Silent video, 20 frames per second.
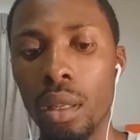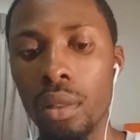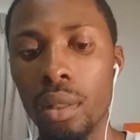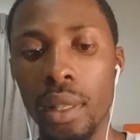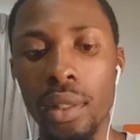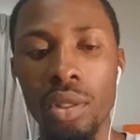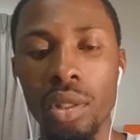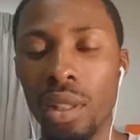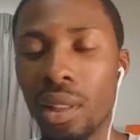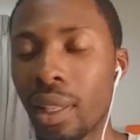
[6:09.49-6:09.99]

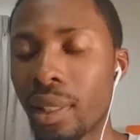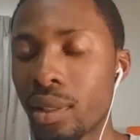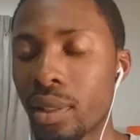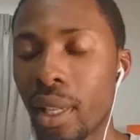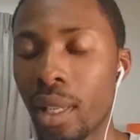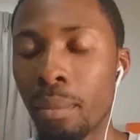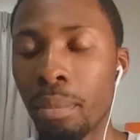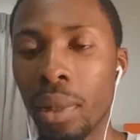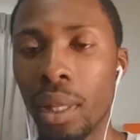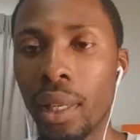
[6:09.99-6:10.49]
they took like
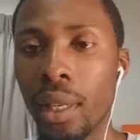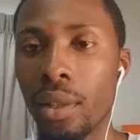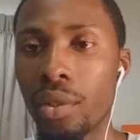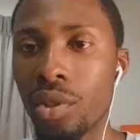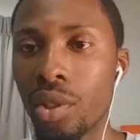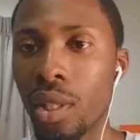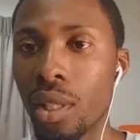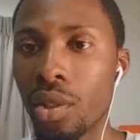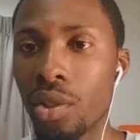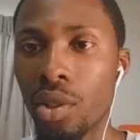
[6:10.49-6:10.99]
10
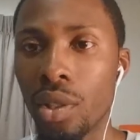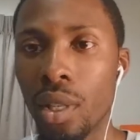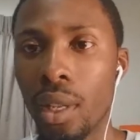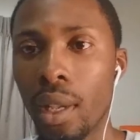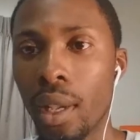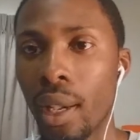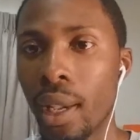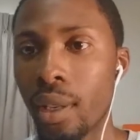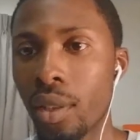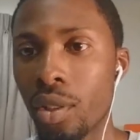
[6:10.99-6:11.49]
players each
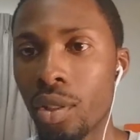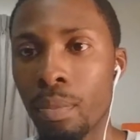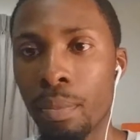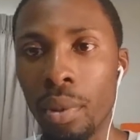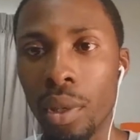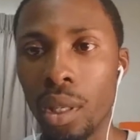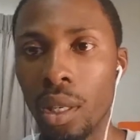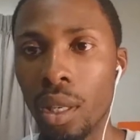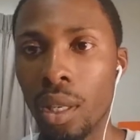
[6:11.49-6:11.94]
and just put